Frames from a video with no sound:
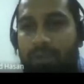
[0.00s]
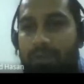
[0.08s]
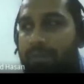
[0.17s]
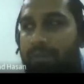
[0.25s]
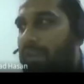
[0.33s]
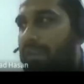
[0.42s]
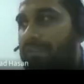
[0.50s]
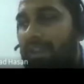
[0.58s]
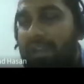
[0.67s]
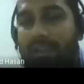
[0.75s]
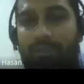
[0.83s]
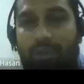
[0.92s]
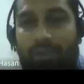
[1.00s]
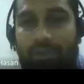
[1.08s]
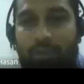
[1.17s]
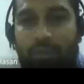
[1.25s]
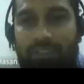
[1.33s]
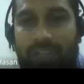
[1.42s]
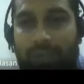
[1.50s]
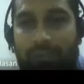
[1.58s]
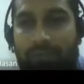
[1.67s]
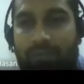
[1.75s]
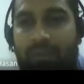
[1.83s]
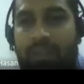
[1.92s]
a result and second is not using that
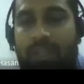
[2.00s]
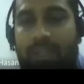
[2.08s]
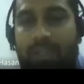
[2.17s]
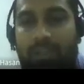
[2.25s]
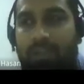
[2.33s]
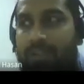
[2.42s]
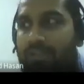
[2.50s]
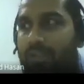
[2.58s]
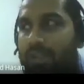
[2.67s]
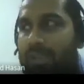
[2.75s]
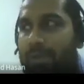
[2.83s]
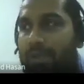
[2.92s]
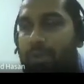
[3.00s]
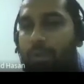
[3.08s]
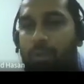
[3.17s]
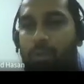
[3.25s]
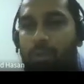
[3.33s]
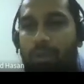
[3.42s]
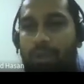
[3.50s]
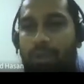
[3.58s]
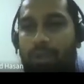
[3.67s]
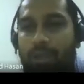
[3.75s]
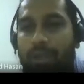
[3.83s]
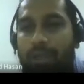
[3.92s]
result. You're just talking about 2
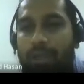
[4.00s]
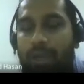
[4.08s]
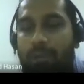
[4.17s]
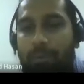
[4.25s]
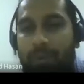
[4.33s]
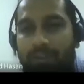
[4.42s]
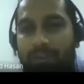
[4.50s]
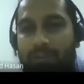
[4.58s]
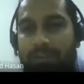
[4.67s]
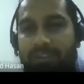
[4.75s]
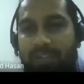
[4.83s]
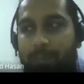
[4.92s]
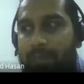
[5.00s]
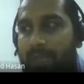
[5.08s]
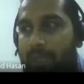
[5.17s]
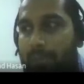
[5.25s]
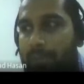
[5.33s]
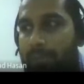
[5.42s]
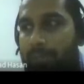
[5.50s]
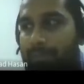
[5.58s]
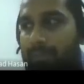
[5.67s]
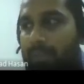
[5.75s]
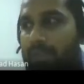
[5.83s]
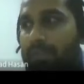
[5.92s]
operations of the same type.
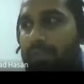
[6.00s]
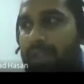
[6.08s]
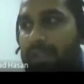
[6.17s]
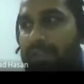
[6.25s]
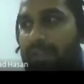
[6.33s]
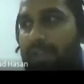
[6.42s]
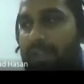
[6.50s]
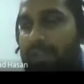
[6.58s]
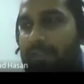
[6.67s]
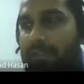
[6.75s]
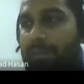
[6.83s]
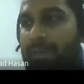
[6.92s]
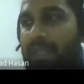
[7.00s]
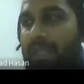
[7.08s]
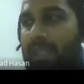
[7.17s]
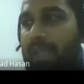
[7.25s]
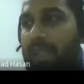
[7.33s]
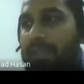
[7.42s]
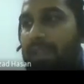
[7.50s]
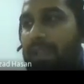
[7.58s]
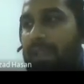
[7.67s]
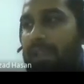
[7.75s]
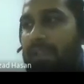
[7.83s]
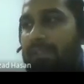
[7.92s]
So that's the latency.
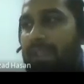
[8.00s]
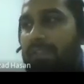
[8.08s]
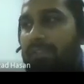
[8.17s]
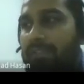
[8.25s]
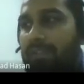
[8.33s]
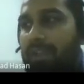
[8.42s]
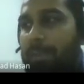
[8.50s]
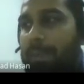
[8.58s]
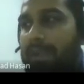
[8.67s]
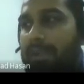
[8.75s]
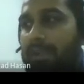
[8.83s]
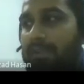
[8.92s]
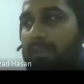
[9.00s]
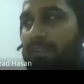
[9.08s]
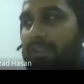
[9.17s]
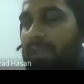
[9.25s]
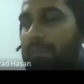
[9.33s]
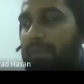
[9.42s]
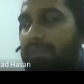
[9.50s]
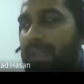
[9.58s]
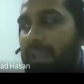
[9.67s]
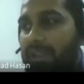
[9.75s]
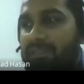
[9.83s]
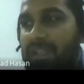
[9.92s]
The initiation or repeat interval is the number of
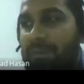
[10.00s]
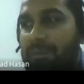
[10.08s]
cycles that